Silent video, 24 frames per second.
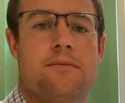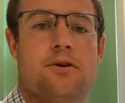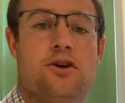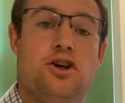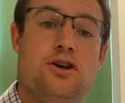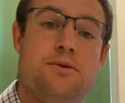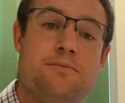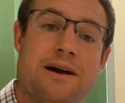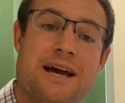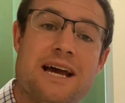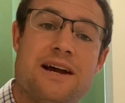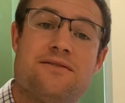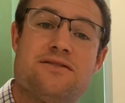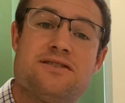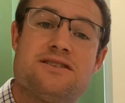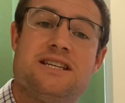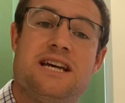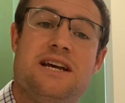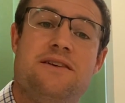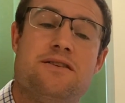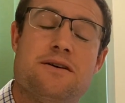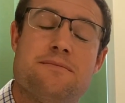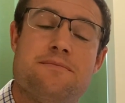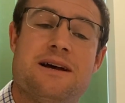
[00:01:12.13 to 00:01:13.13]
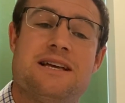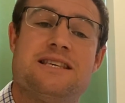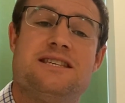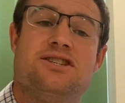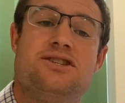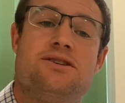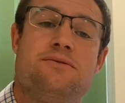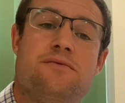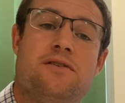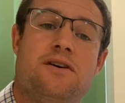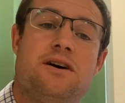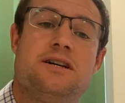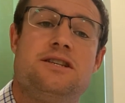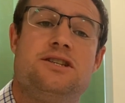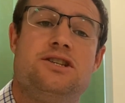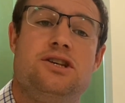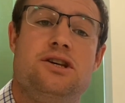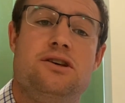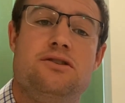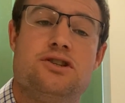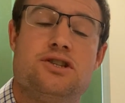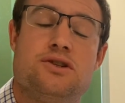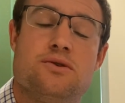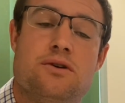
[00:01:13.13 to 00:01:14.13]
You may have received a message inviting
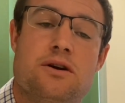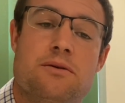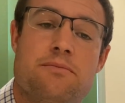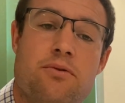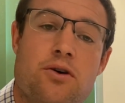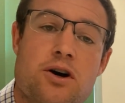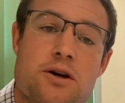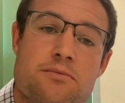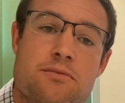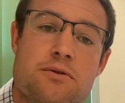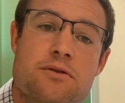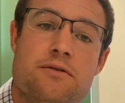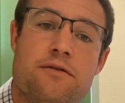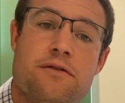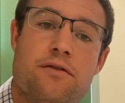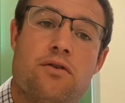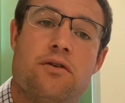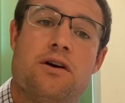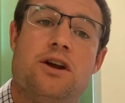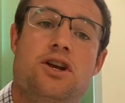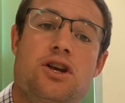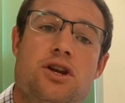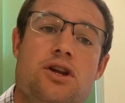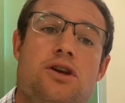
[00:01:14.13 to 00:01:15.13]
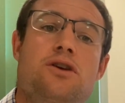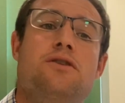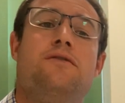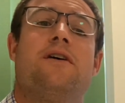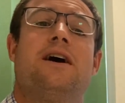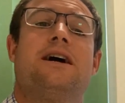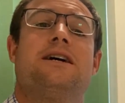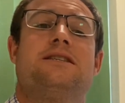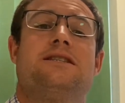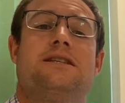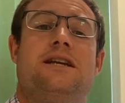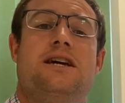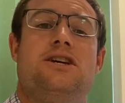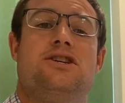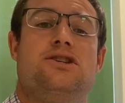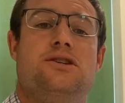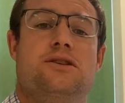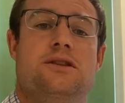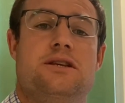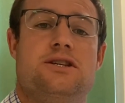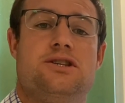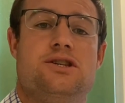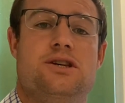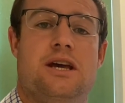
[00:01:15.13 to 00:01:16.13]
you to an appointment for a new
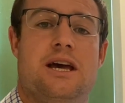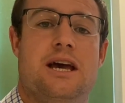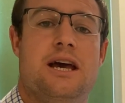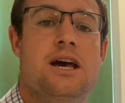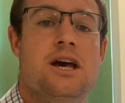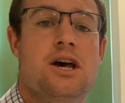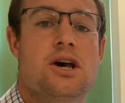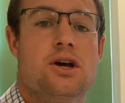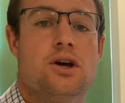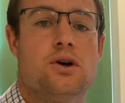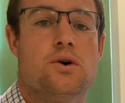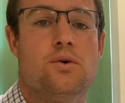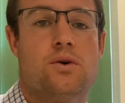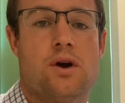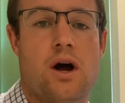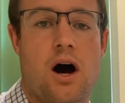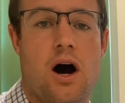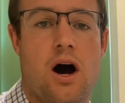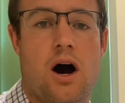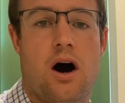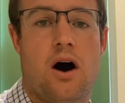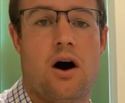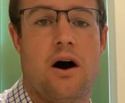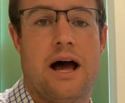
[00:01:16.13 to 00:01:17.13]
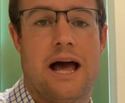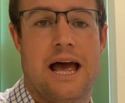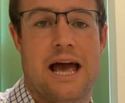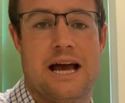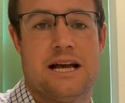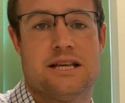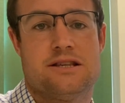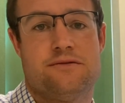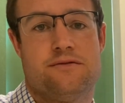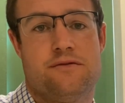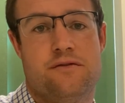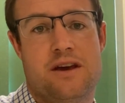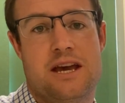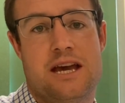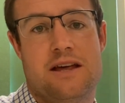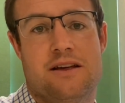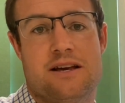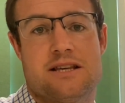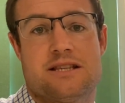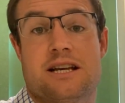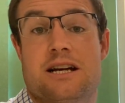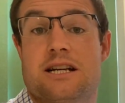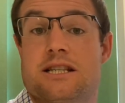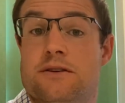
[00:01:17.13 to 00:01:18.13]
vaccination this year called RSV.
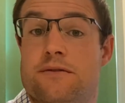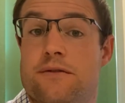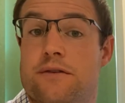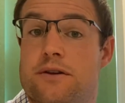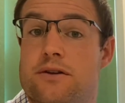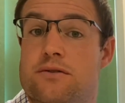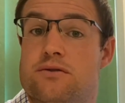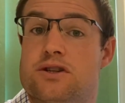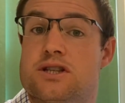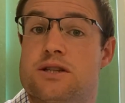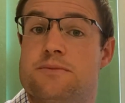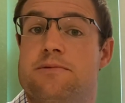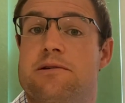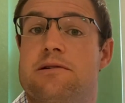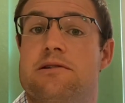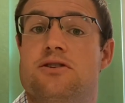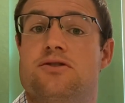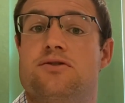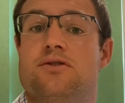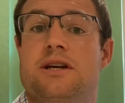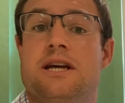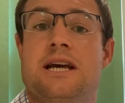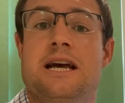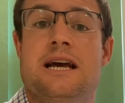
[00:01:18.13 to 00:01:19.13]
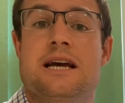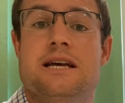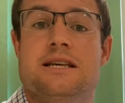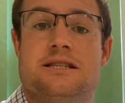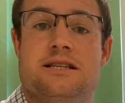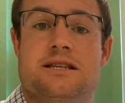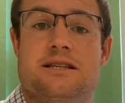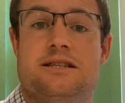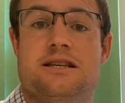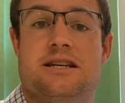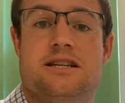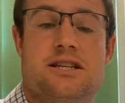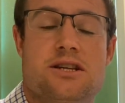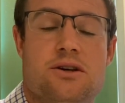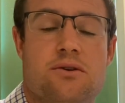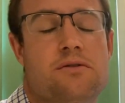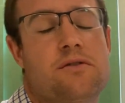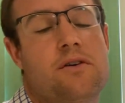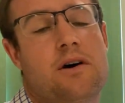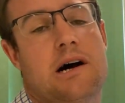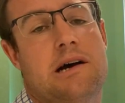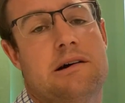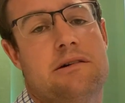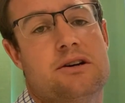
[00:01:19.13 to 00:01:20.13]
That stands for the respiratory syncytial
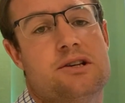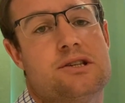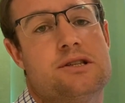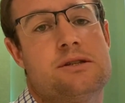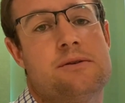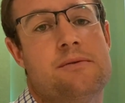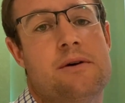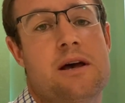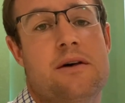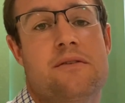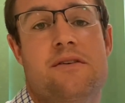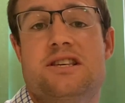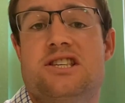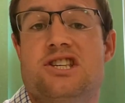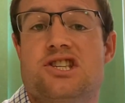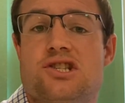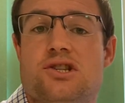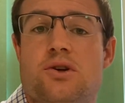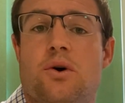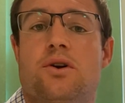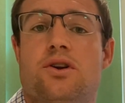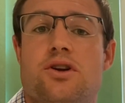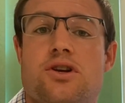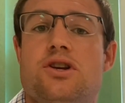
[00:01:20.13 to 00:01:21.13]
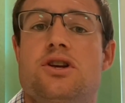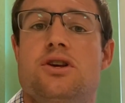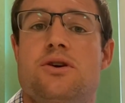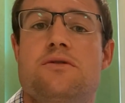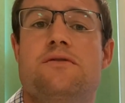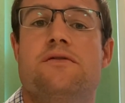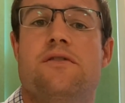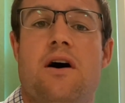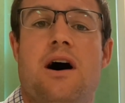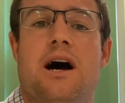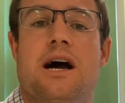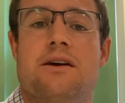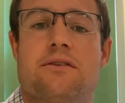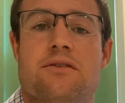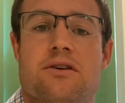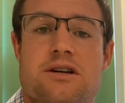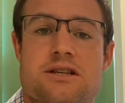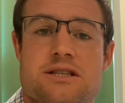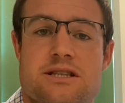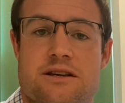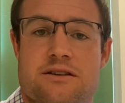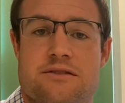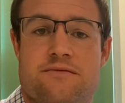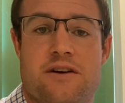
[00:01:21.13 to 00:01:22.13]
virus. This is not a new
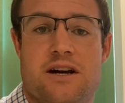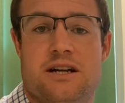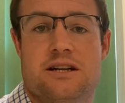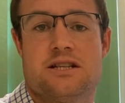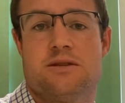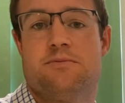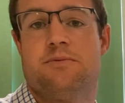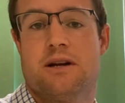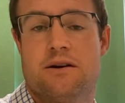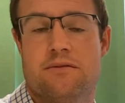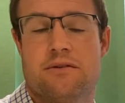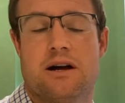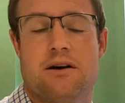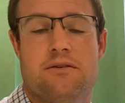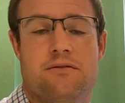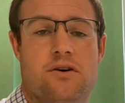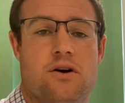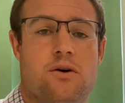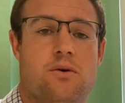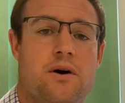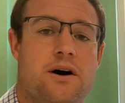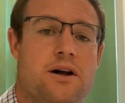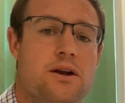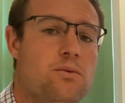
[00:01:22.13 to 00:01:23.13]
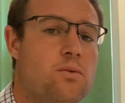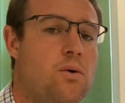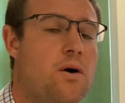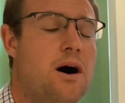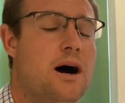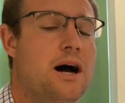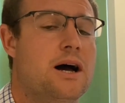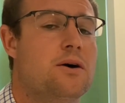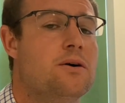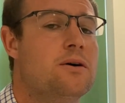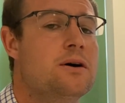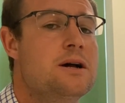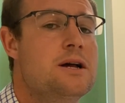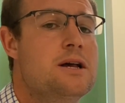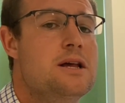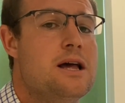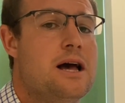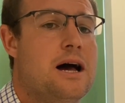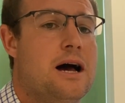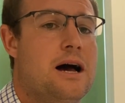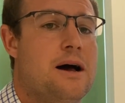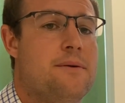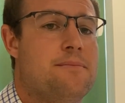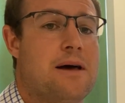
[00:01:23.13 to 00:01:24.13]
virus. In fact, it's been around for quite a while.
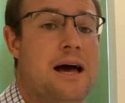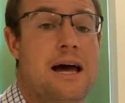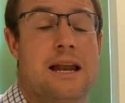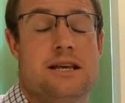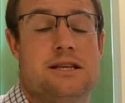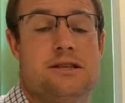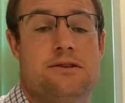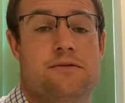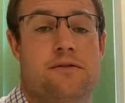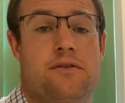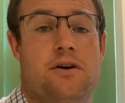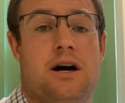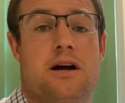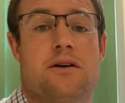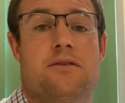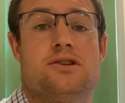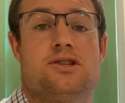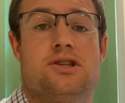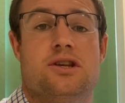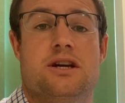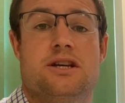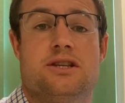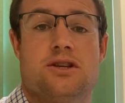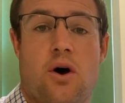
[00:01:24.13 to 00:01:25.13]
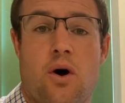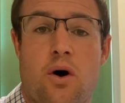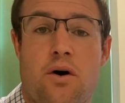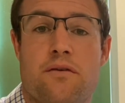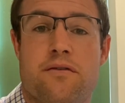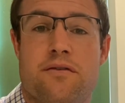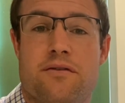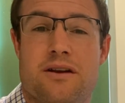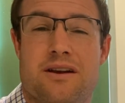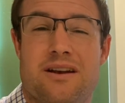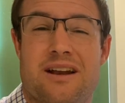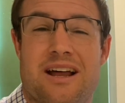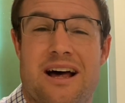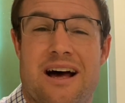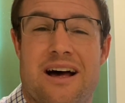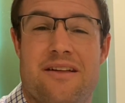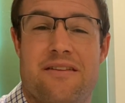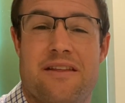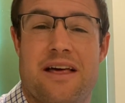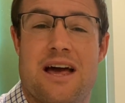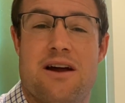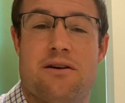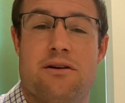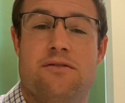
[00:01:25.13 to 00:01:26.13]
And it's the virus that is often
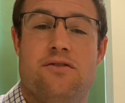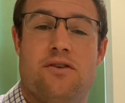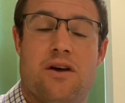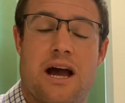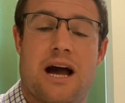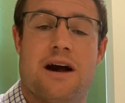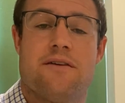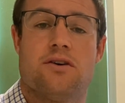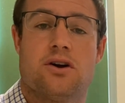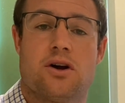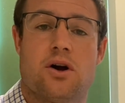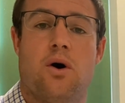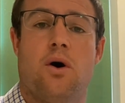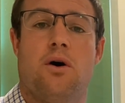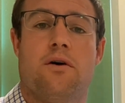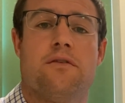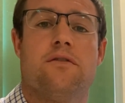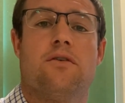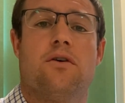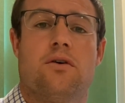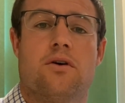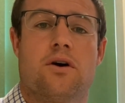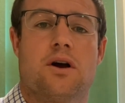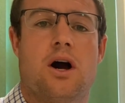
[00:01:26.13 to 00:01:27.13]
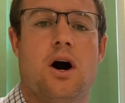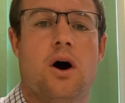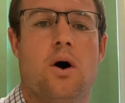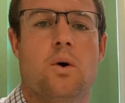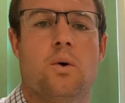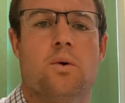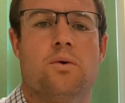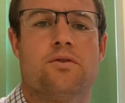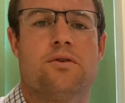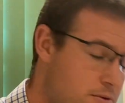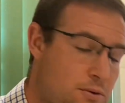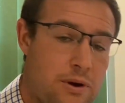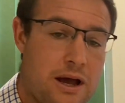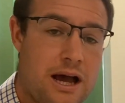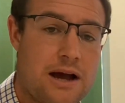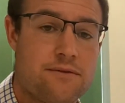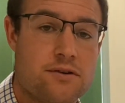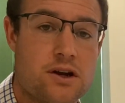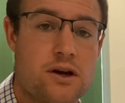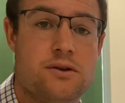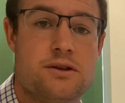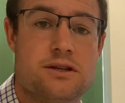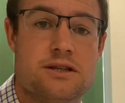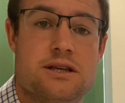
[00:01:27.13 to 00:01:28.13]
there if you have a cough or a cold. We have
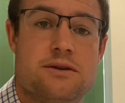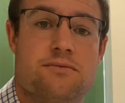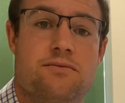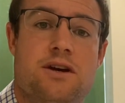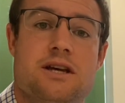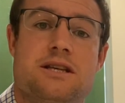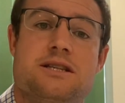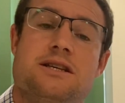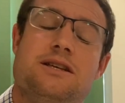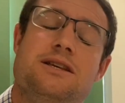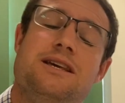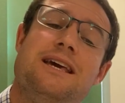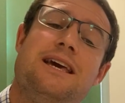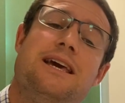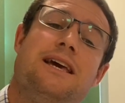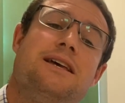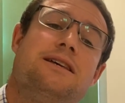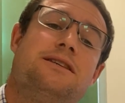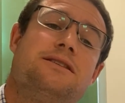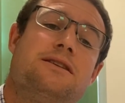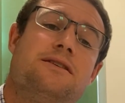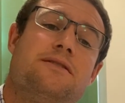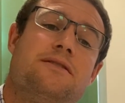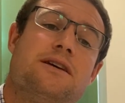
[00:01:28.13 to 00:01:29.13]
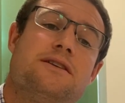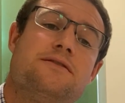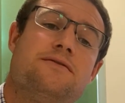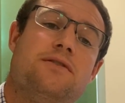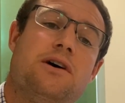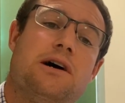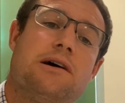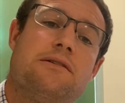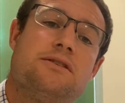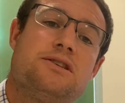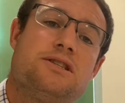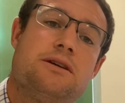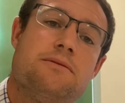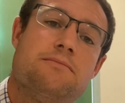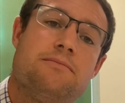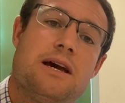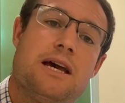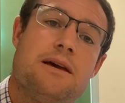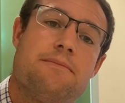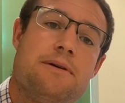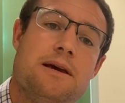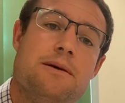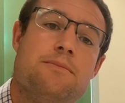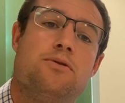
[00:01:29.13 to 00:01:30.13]
noticed in recent years that this virus can make
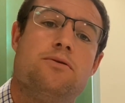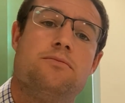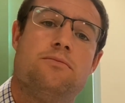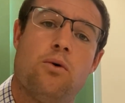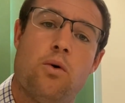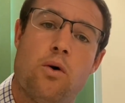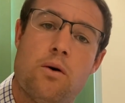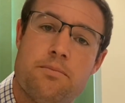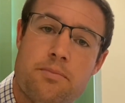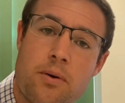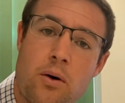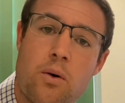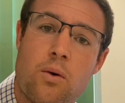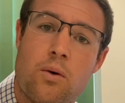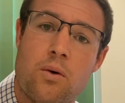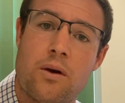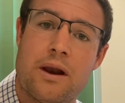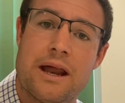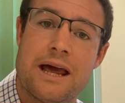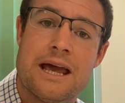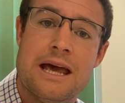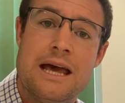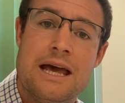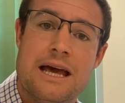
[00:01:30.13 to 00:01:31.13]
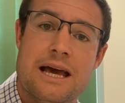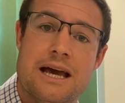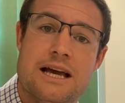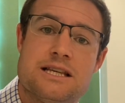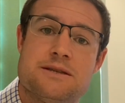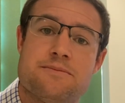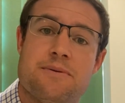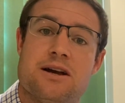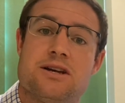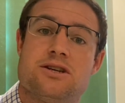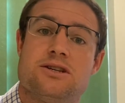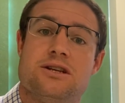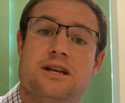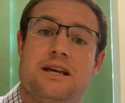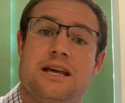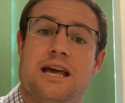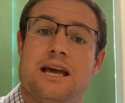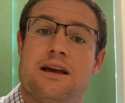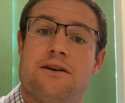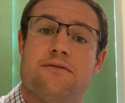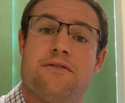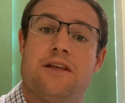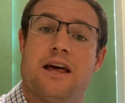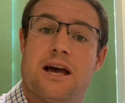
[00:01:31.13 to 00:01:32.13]
people more poorly, especially
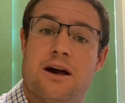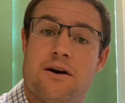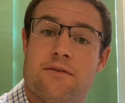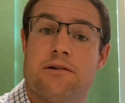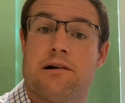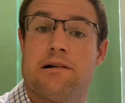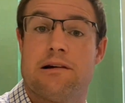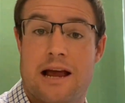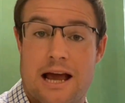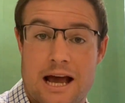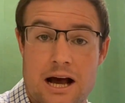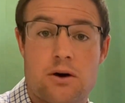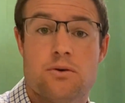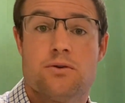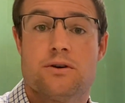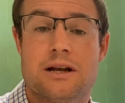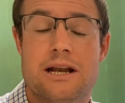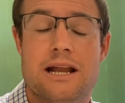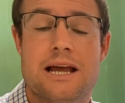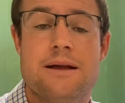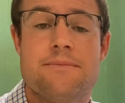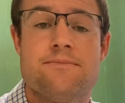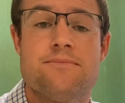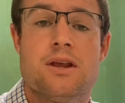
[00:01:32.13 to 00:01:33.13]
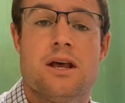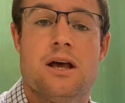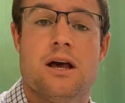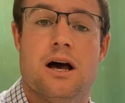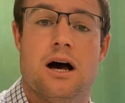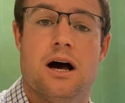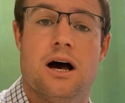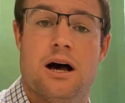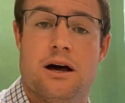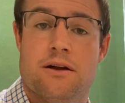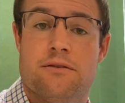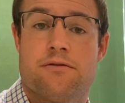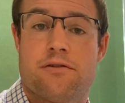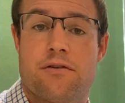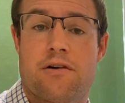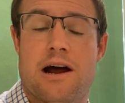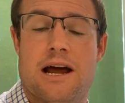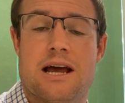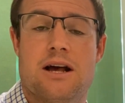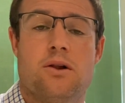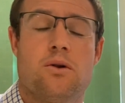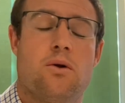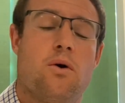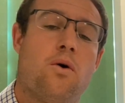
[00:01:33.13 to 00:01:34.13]
if they are very elderly and
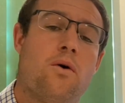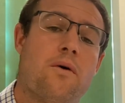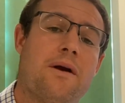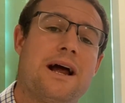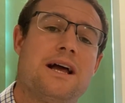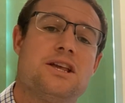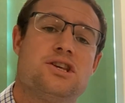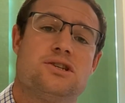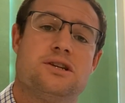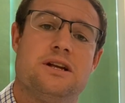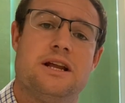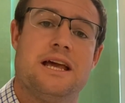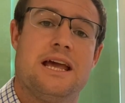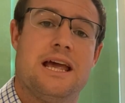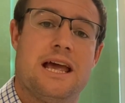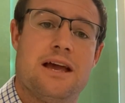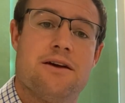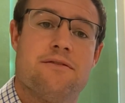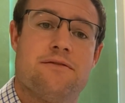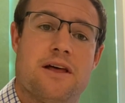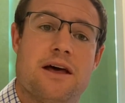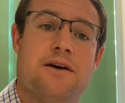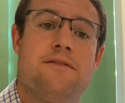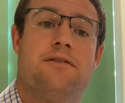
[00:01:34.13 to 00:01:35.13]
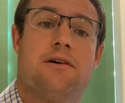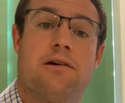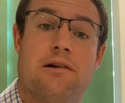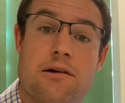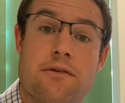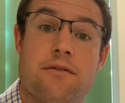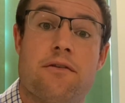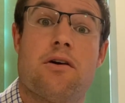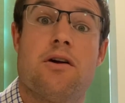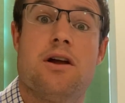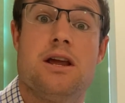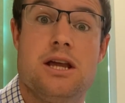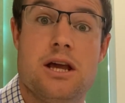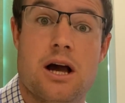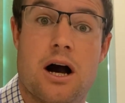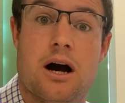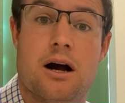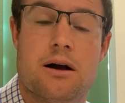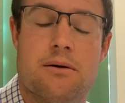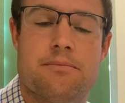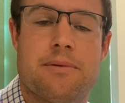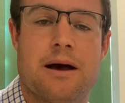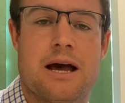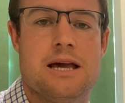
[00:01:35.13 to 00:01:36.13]
frail, or actually if they're very, very
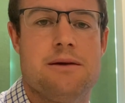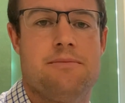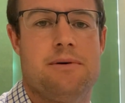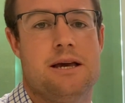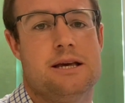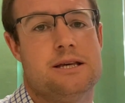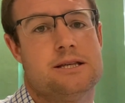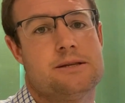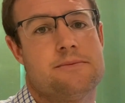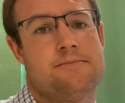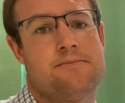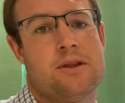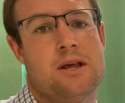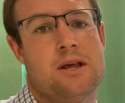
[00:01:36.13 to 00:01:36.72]
young babies.